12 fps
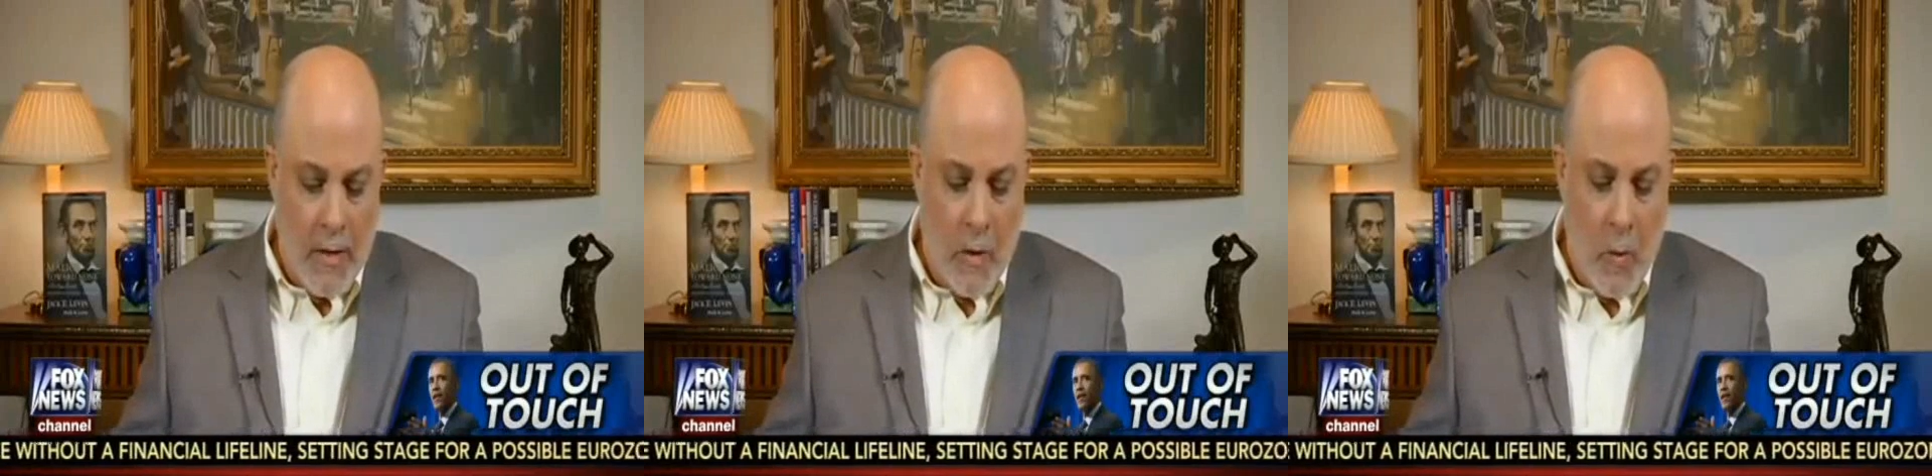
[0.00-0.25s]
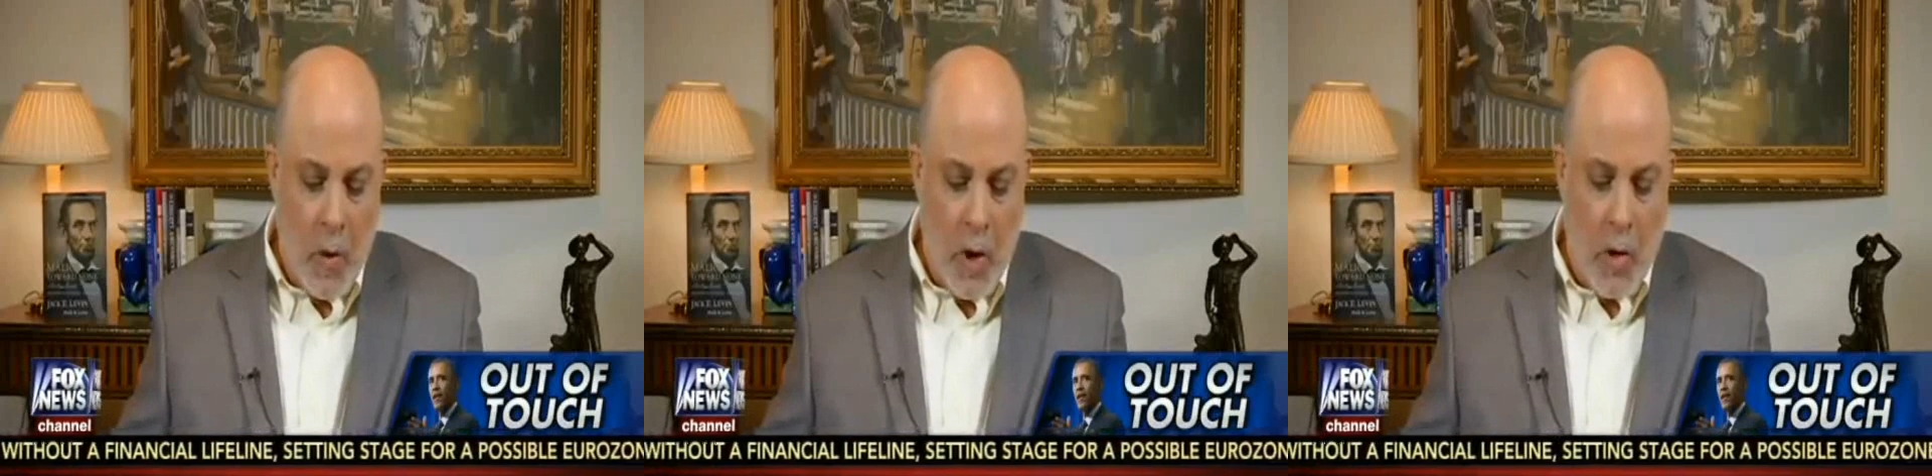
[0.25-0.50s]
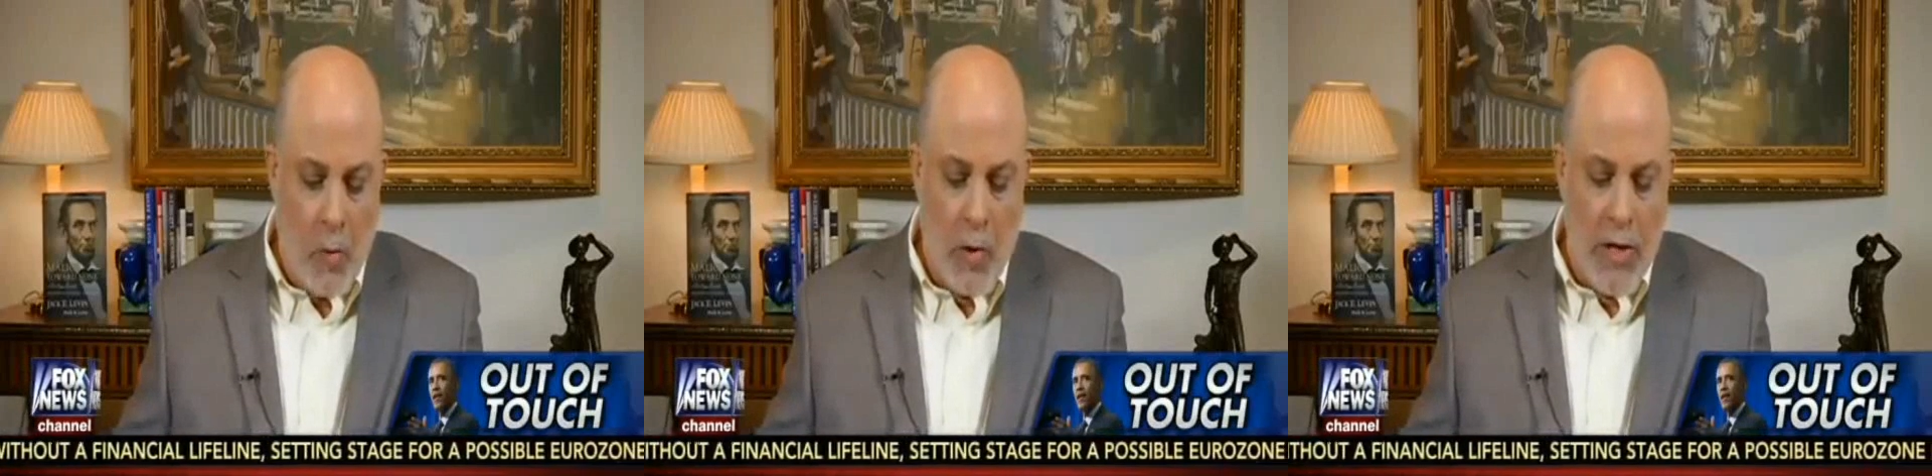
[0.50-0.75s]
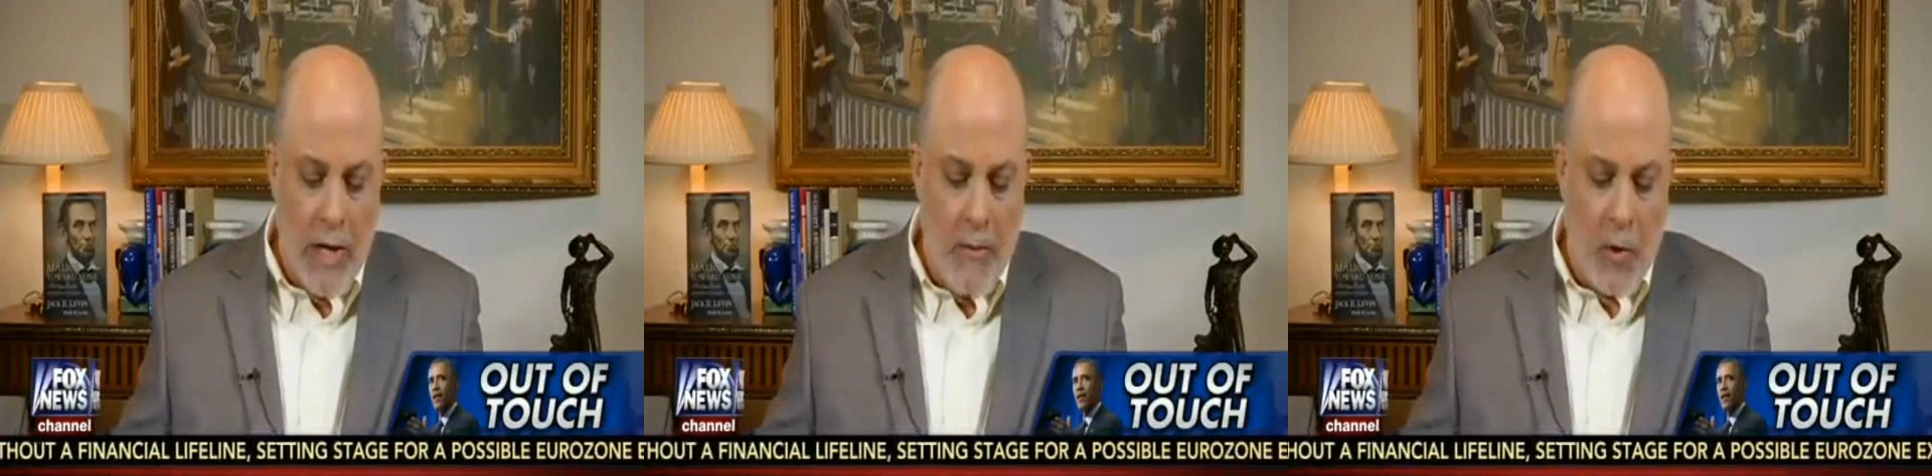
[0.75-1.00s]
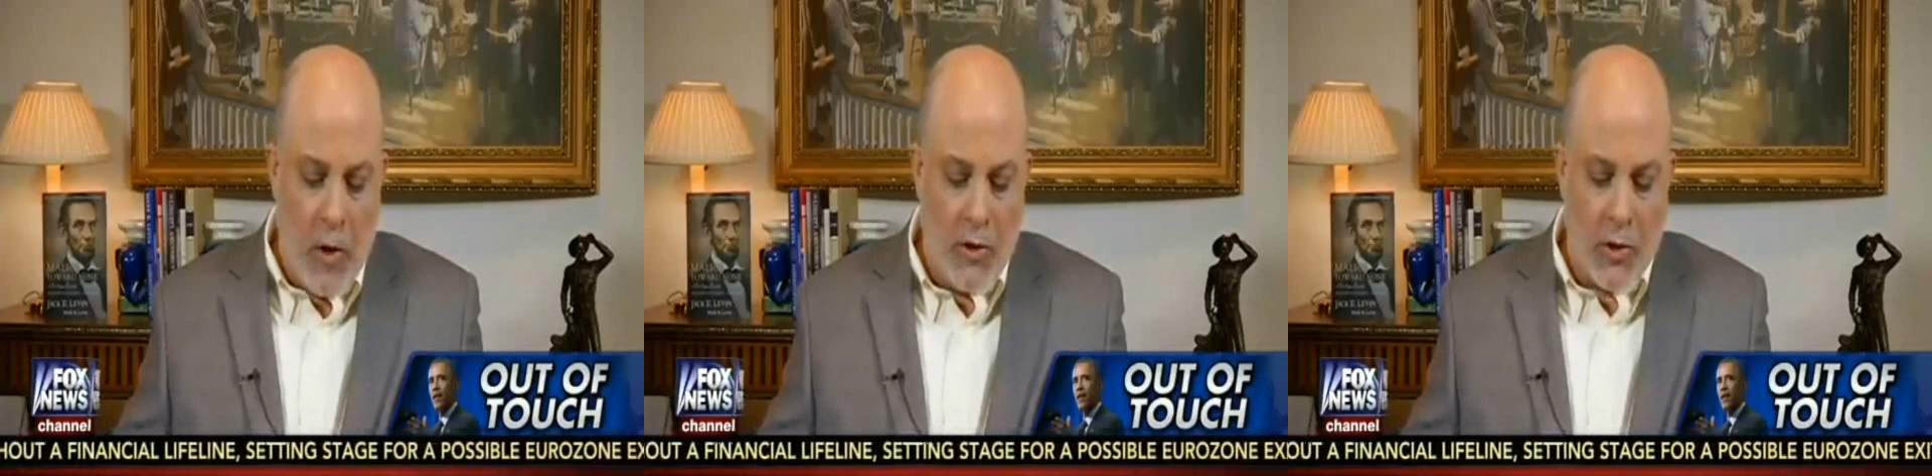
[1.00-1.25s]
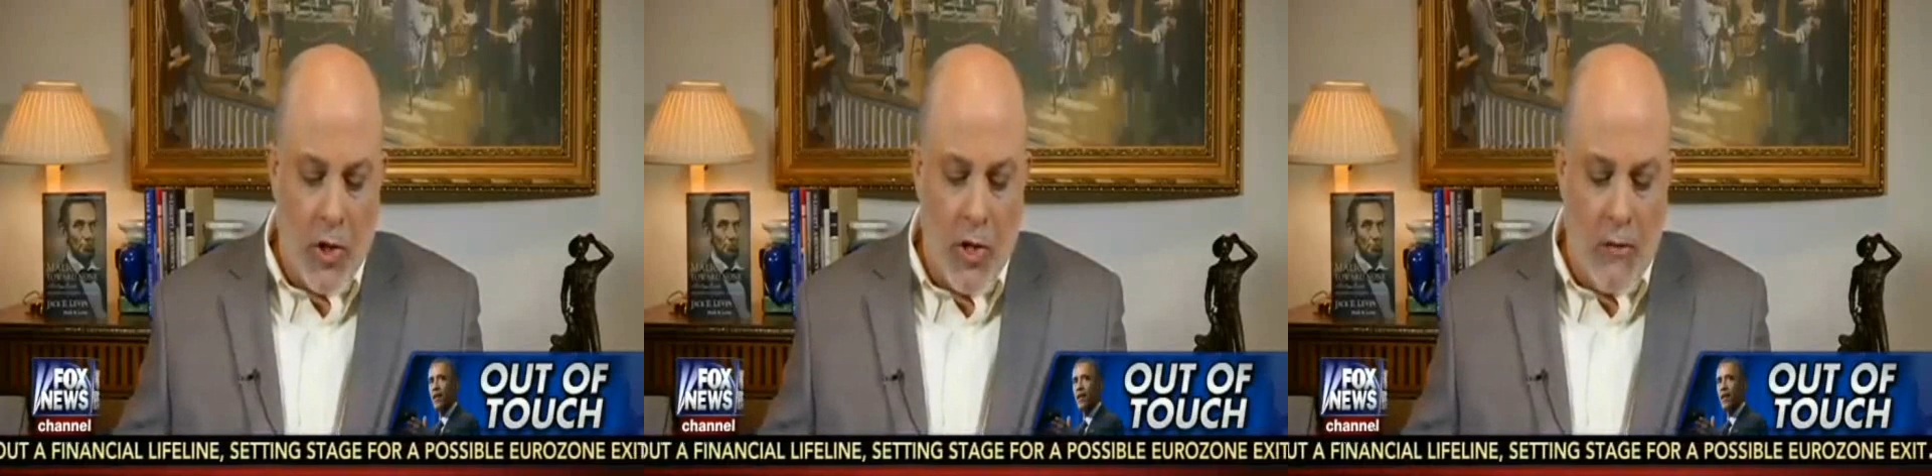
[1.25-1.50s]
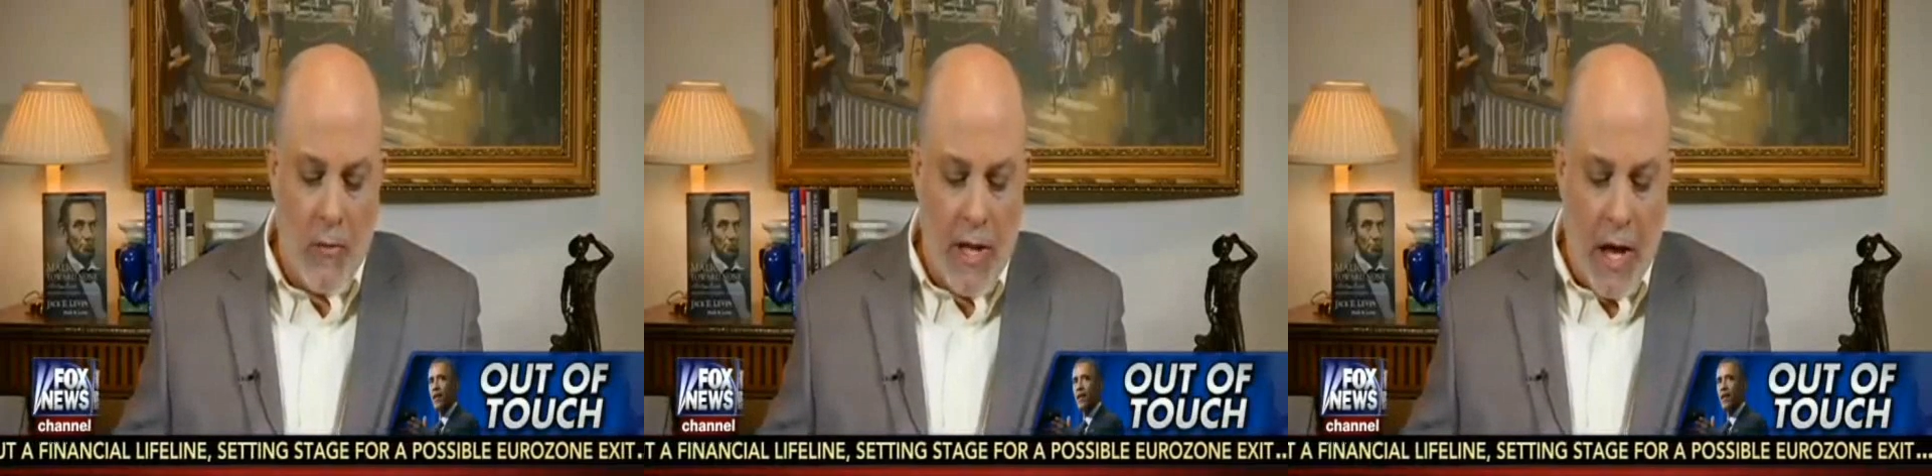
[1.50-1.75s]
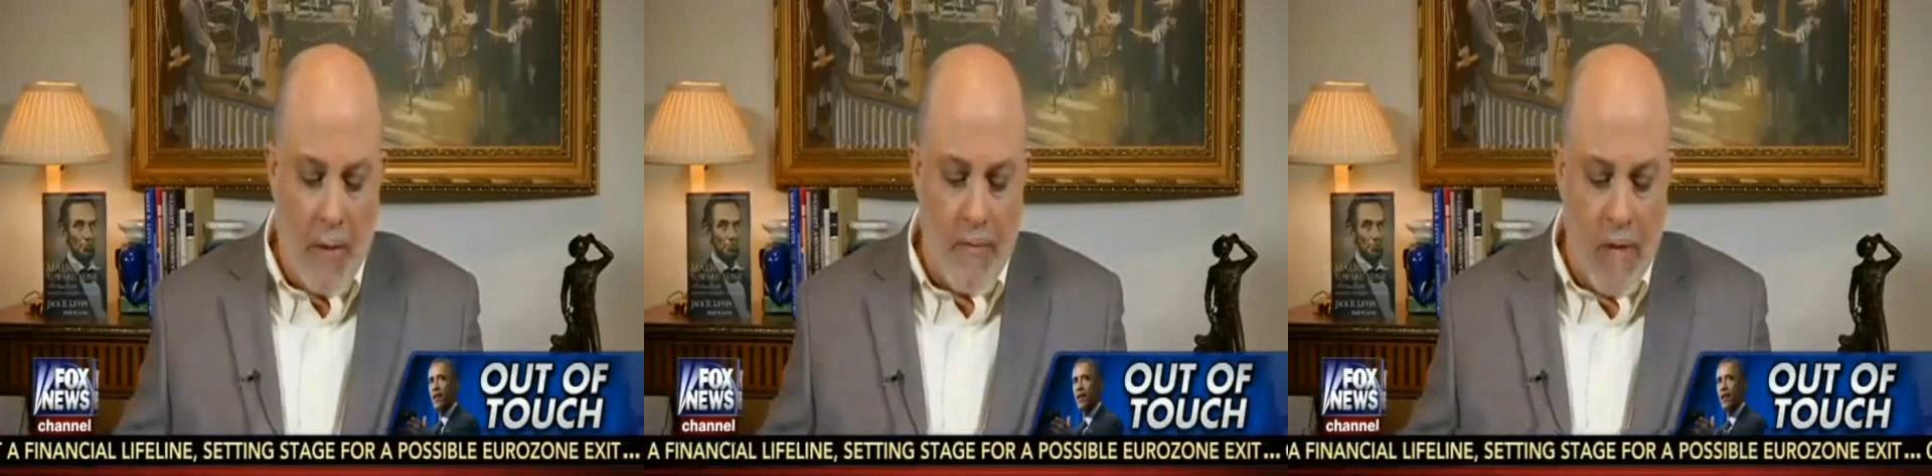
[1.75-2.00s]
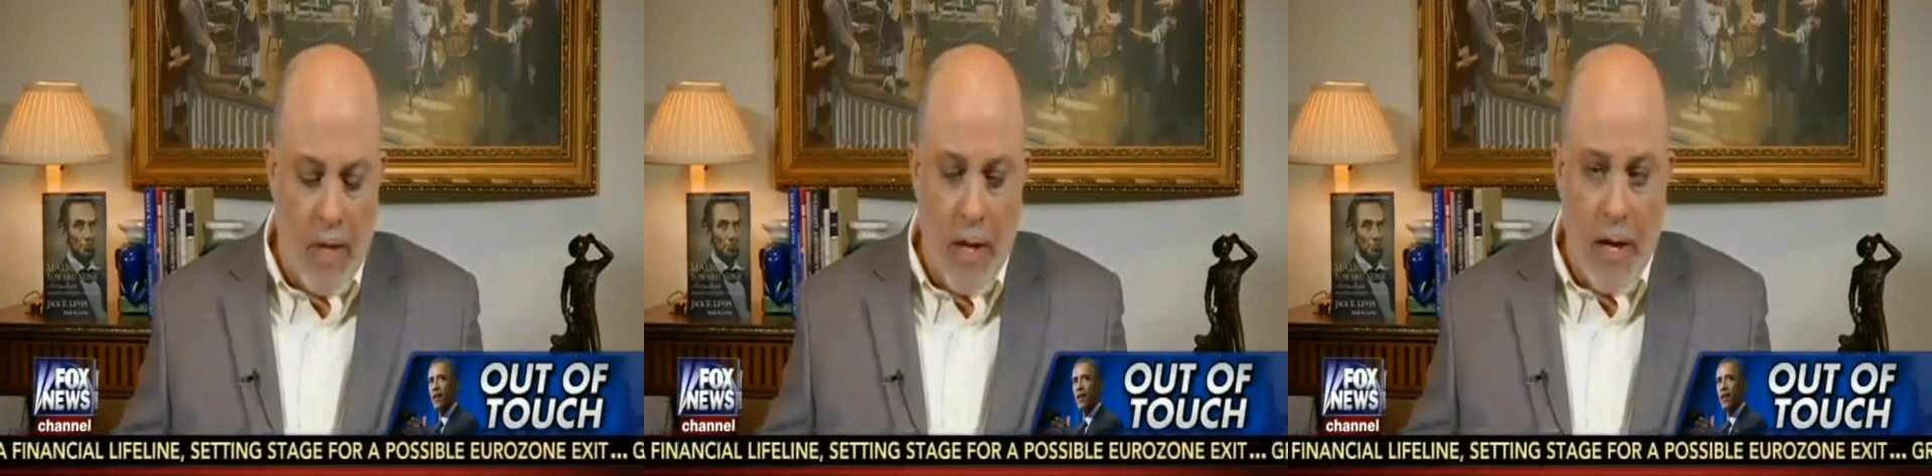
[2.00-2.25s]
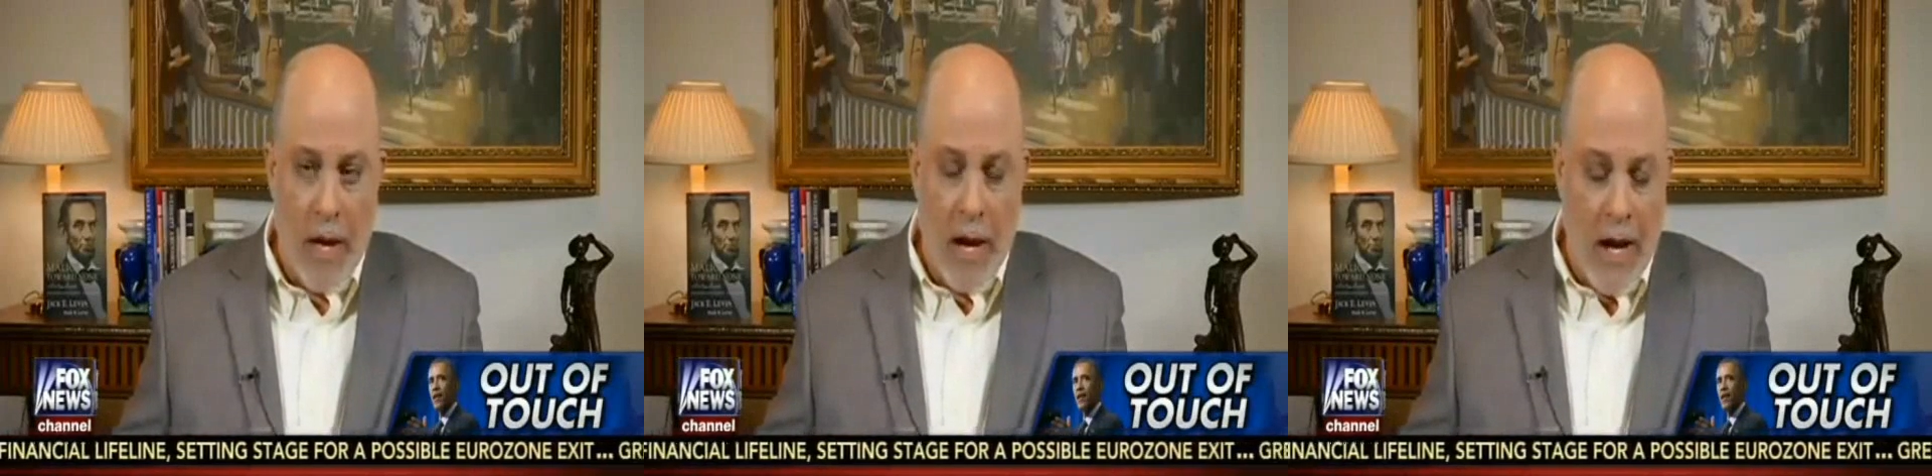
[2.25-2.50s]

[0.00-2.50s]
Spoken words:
The world will keep on turning without me,